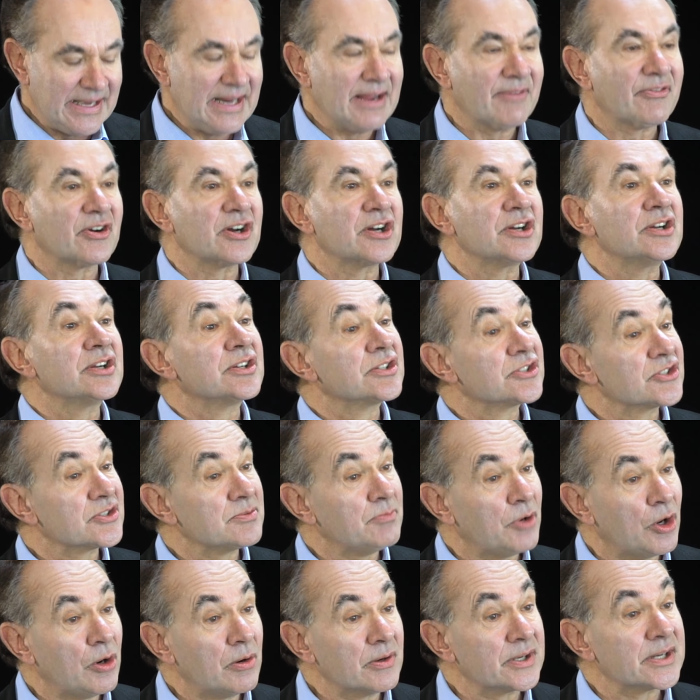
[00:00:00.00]
never
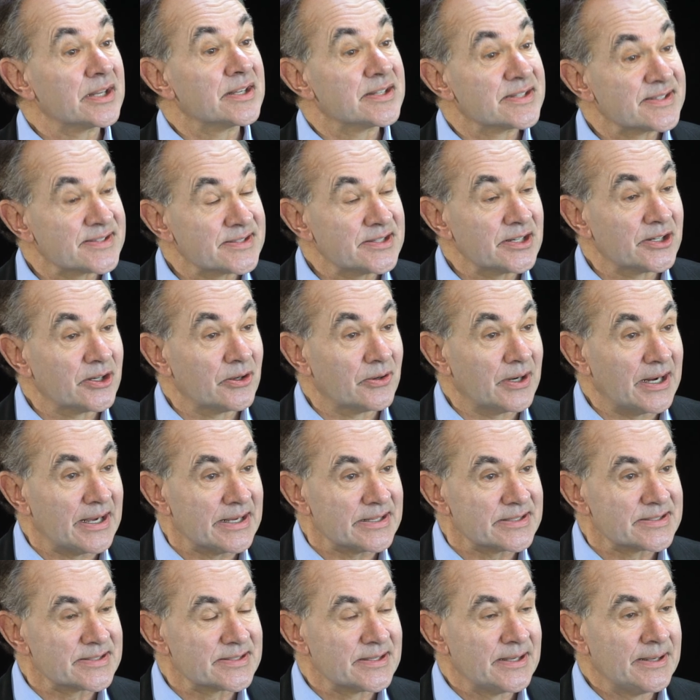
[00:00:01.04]
smoked
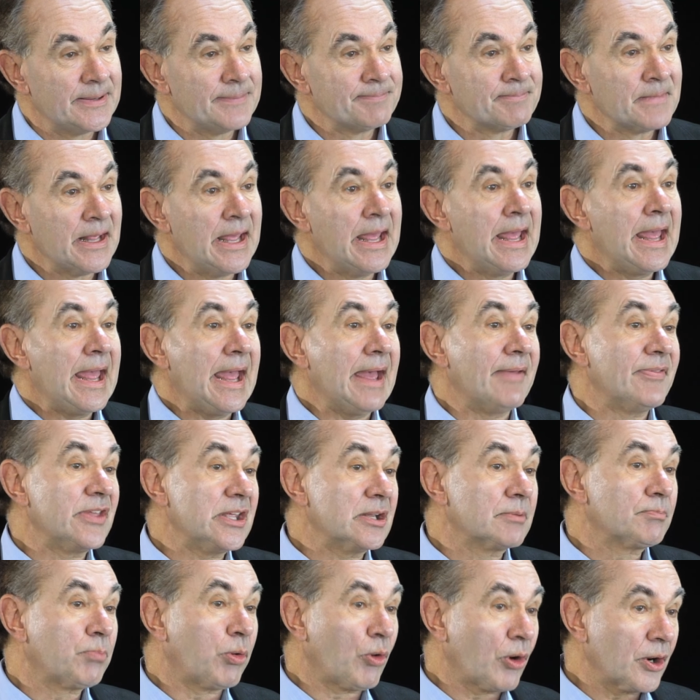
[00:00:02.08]
cigarettes. And the
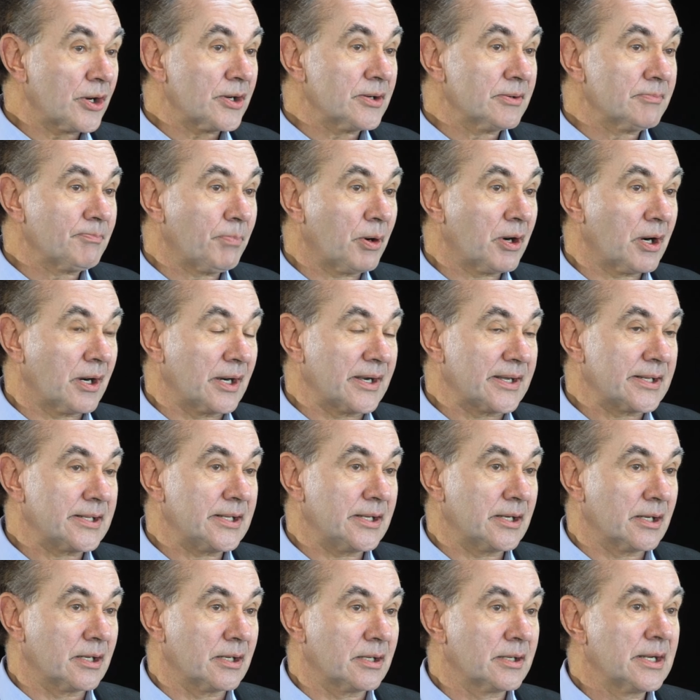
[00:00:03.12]
important part
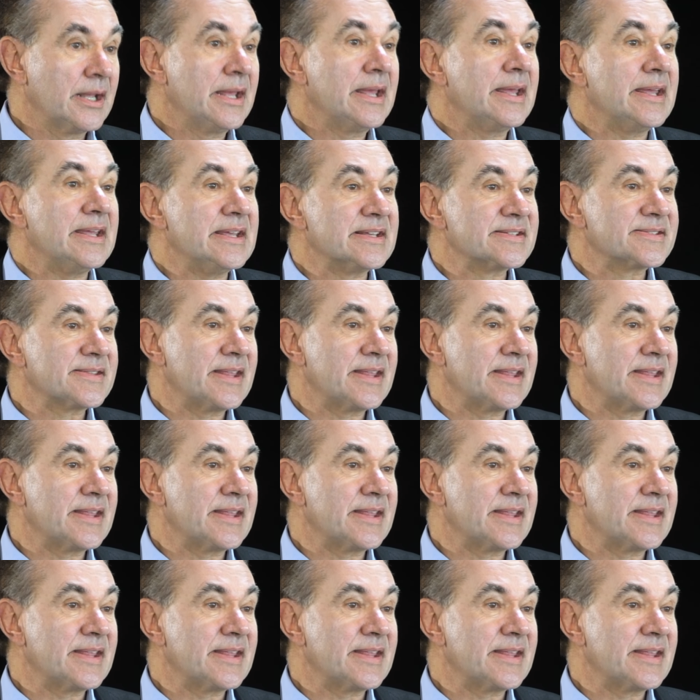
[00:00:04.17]
here is